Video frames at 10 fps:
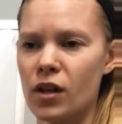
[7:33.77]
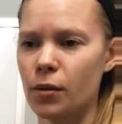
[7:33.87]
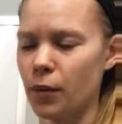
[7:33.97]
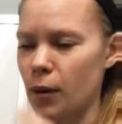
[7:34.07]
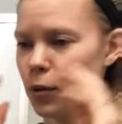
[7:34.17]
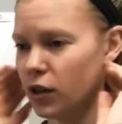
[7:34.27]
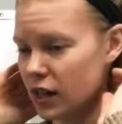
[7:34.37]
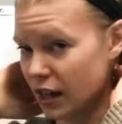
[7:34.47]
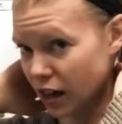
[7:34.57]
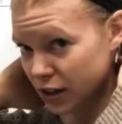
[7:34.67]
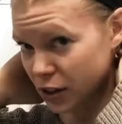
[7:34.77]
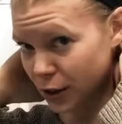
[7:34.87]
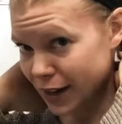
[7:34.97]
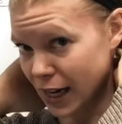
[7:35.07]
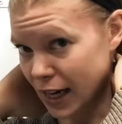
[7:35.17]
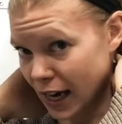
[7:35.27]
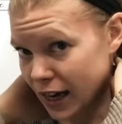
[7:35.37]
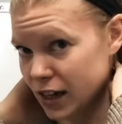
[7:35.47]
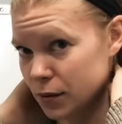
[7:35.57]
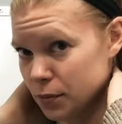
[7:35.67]
by putting it on your
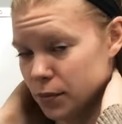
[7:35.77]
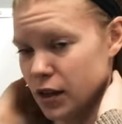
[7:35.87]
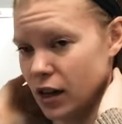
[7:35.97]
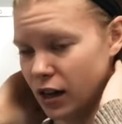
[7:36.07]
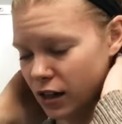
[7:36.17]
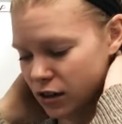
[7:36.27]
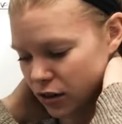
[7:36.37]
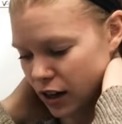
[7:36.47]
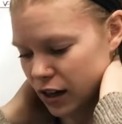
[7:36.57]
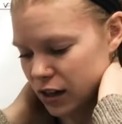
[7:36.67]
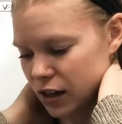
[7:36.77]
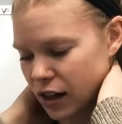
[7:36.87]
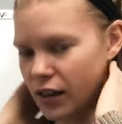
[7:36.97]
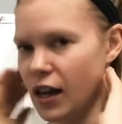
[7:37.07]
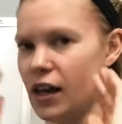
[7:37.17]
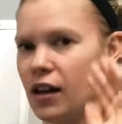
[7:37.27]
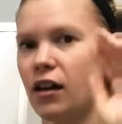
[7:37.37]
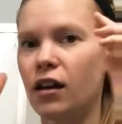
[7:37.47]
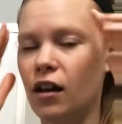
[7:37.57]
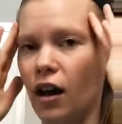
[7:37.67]
neck, behind your neck, and then
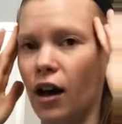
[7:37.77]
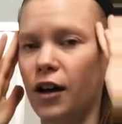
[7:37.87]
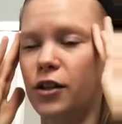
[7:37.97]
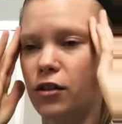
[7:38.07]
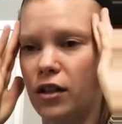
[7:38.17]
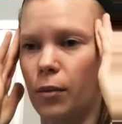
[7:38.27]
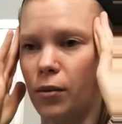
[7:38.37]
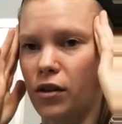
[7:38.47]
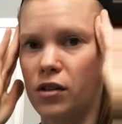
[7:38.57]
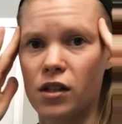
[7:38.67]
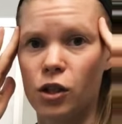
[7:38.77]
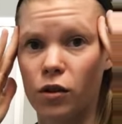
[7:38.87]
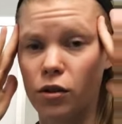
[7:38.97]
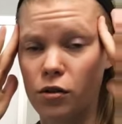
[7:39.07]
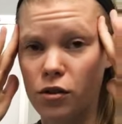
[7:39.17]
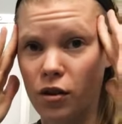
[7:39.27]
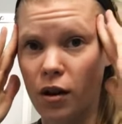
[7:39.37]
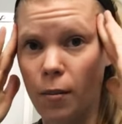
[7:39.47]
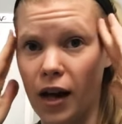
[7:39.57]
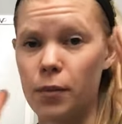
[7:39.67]
on your temples. And you can also
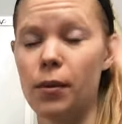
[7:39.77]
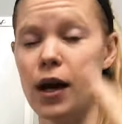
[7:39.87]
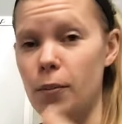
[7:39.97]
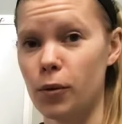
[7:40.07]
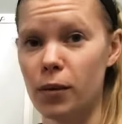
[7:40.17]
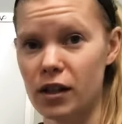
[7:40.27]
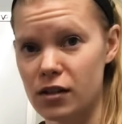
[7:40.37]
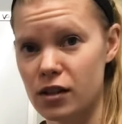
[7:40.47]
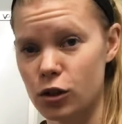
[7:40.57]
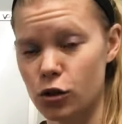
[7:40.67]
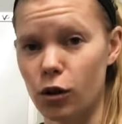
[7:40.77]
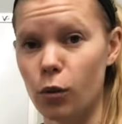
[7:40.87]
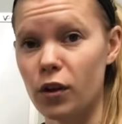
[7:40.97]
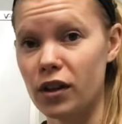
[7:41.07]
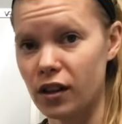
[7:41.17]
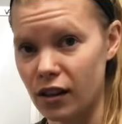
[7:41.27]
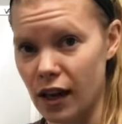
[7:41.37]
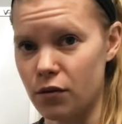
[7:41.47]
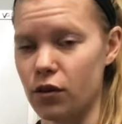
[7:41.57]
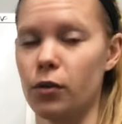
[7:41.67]
combine peppermint essential oil with the
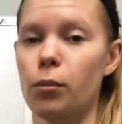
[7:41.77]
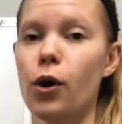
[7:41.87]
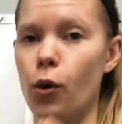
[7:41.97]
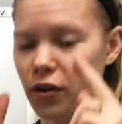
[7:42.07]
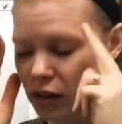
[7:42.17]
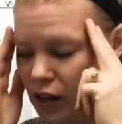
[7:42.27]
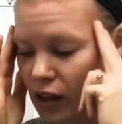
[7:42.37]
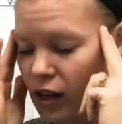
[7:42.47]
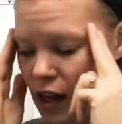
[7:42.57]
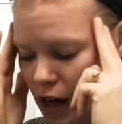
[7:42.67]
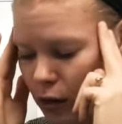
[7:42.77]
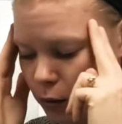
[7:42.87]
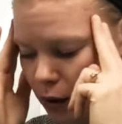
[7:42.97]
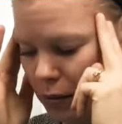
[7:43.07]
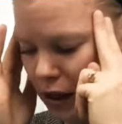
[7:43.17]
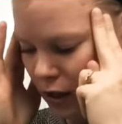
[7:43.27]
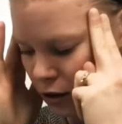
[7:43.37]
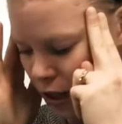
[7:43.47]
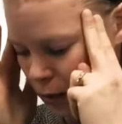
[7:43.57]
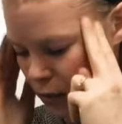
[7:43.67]
lavender, both, and rub that on your
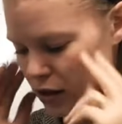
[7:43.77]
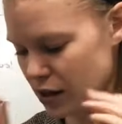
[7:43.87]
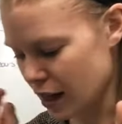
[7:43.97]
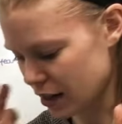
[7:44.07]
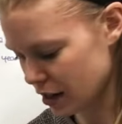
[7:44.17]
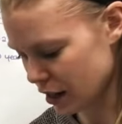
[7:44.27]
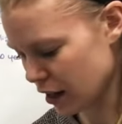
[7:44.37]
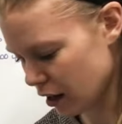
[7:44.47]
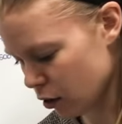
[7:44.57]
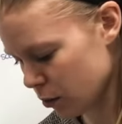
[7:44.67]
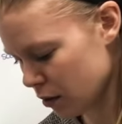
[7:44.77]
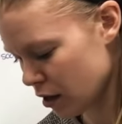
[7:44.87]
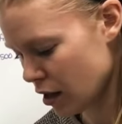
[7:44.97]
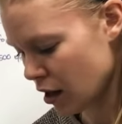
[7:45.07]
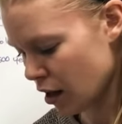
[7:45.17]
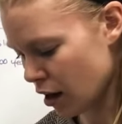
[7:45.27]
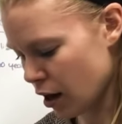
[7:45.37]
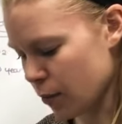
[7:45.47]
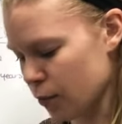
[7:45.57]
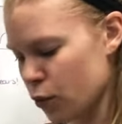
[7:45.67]
temples, and that's going to help
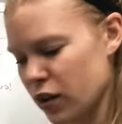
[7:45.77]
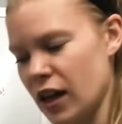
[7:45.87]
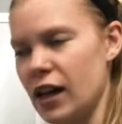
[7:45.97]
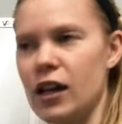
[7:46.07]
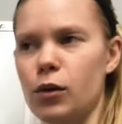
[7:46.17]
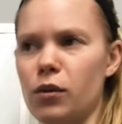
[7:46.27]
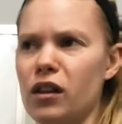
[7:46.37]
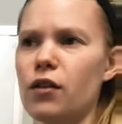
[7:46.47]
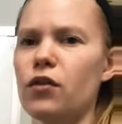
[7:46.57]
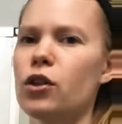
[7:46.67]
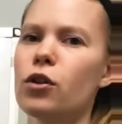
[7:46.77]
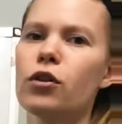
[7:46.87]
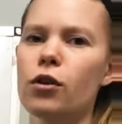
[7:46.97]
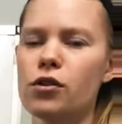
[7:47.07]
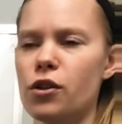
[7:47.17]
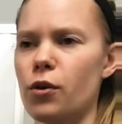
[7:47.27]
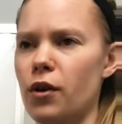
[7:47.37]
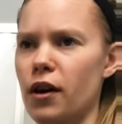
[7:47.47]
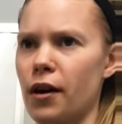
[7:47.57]
with headache relief. And you can also